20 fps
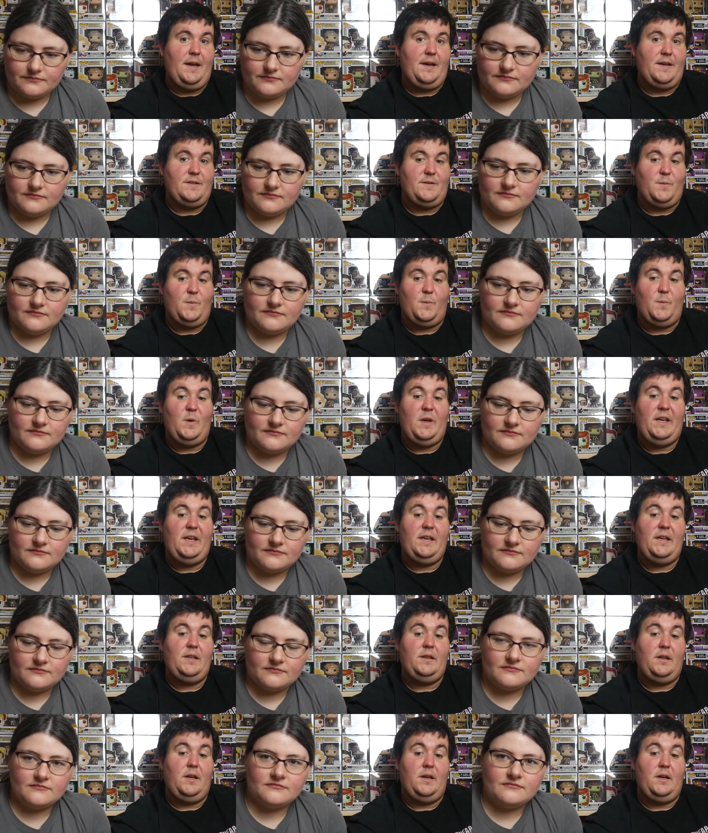Speaker 1: because
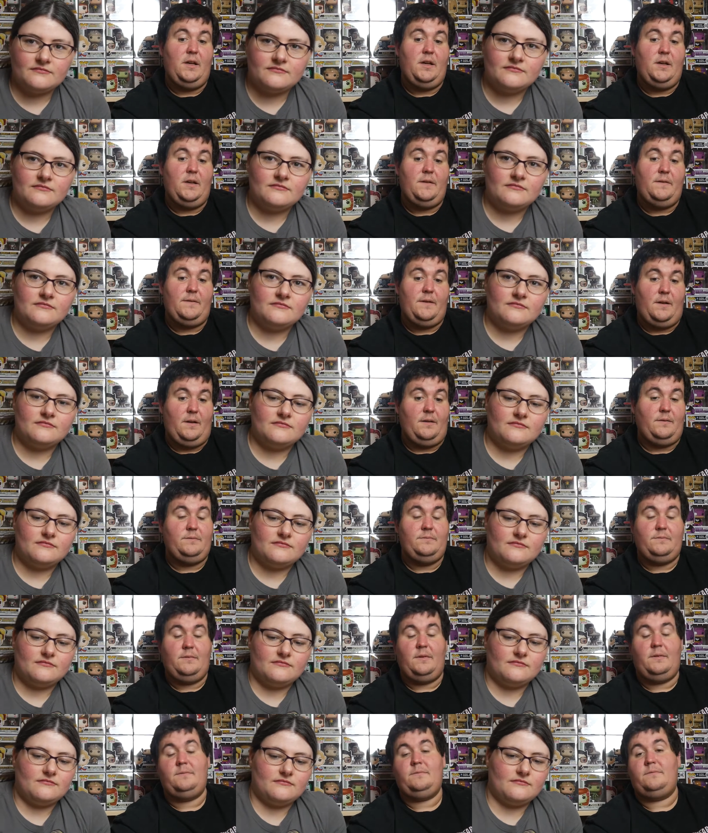we love. Oh,
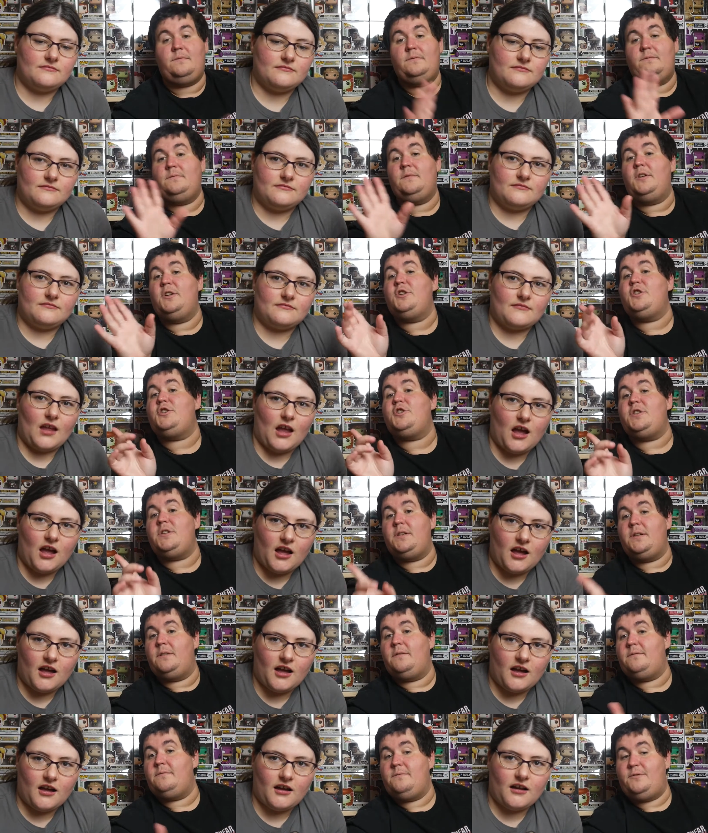
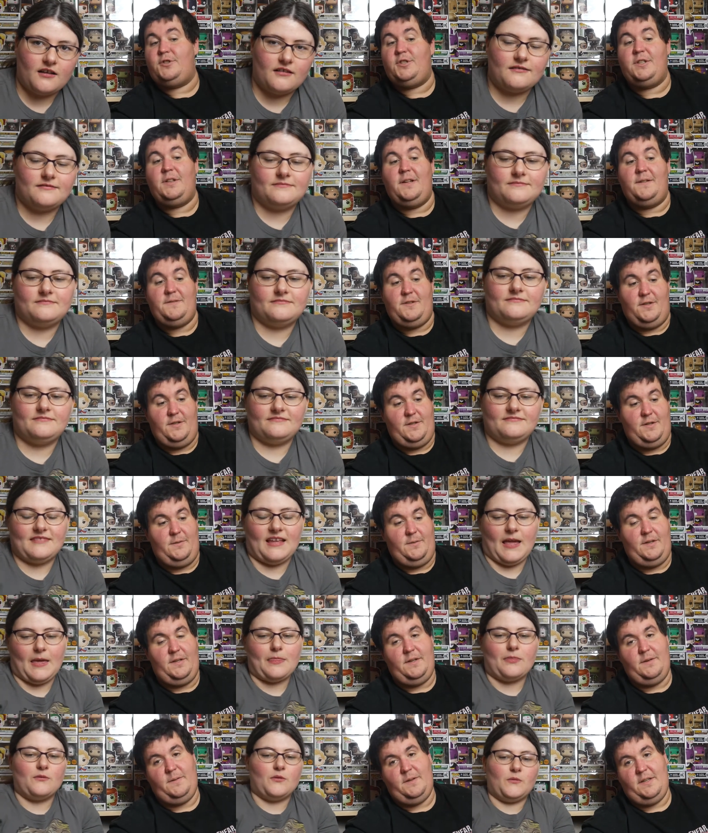shoot. She loves her
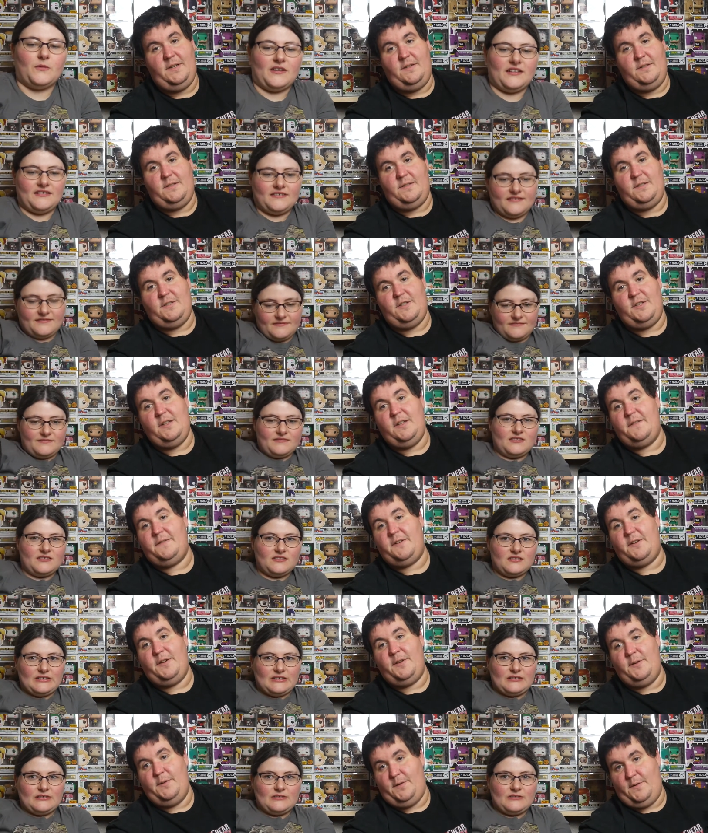Tokidokis. She loves
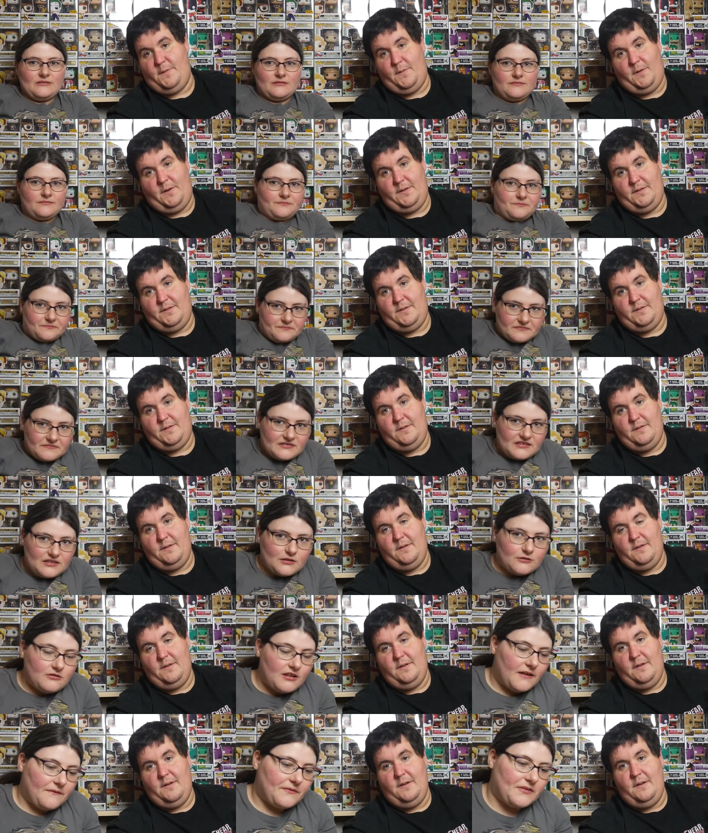her unicorns.
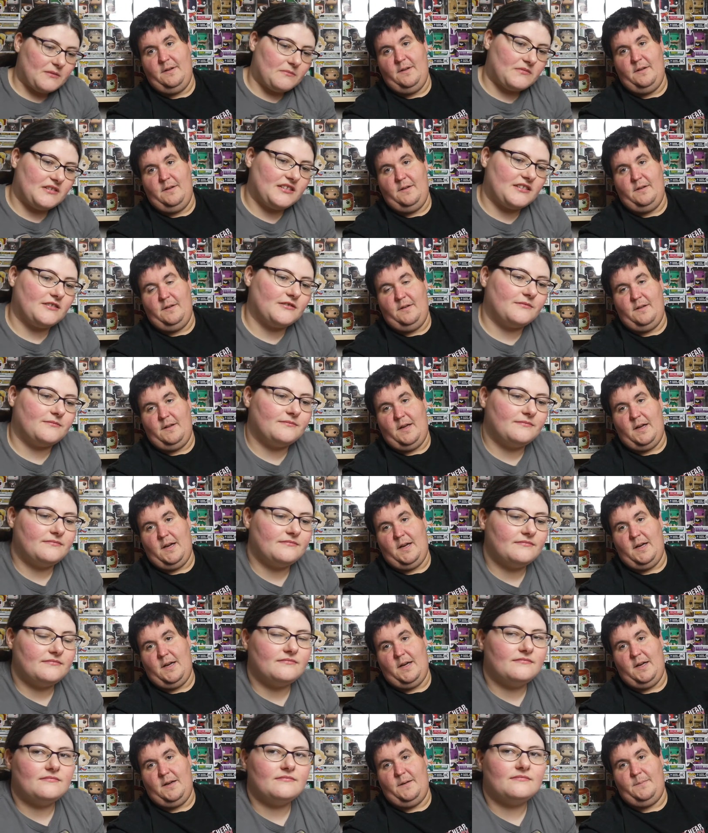
Speaker 2: You love them too.
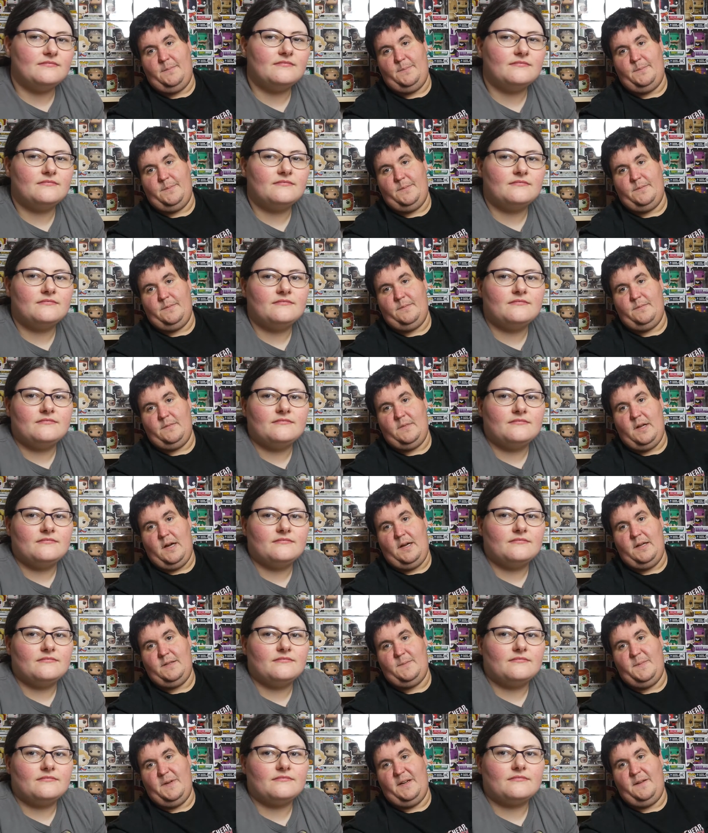
Speaker 1: I'm
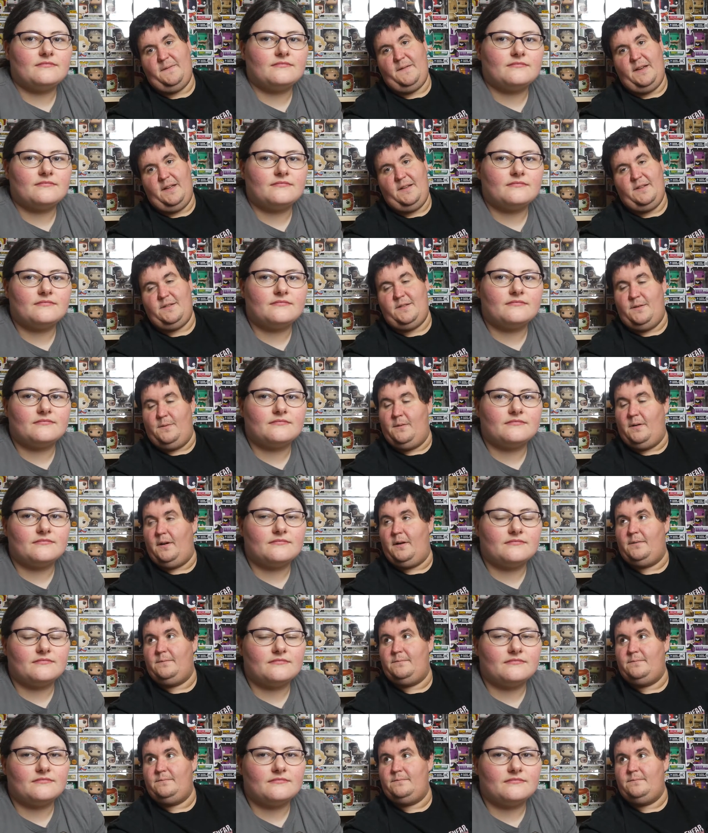not as big a fan as you are.
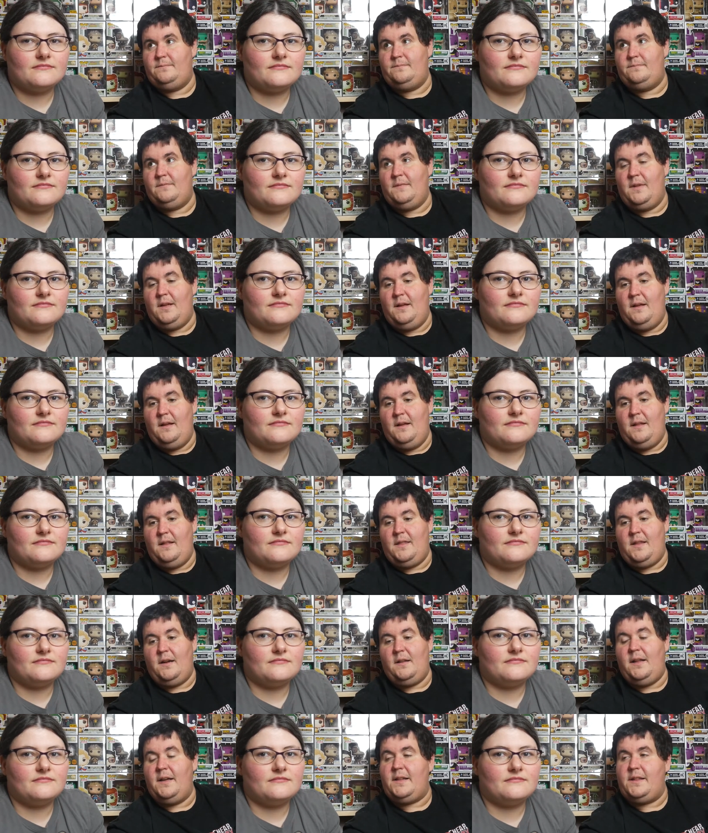
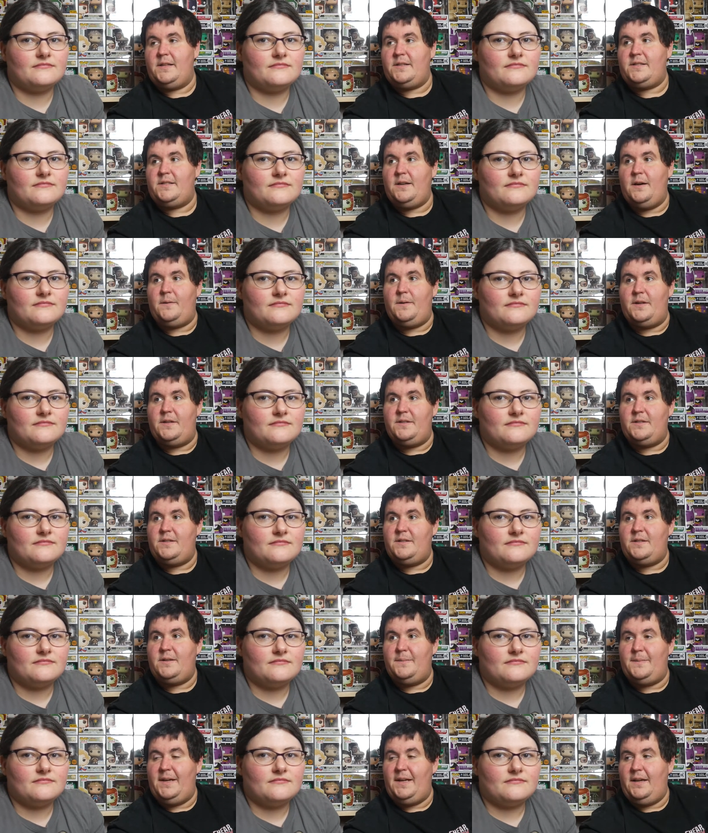They're like the sodas
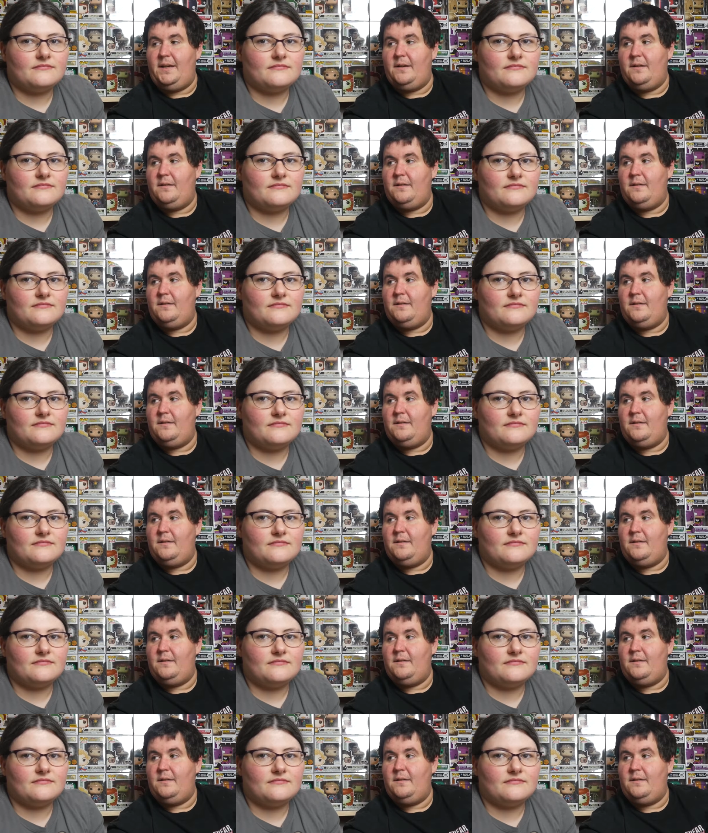to me.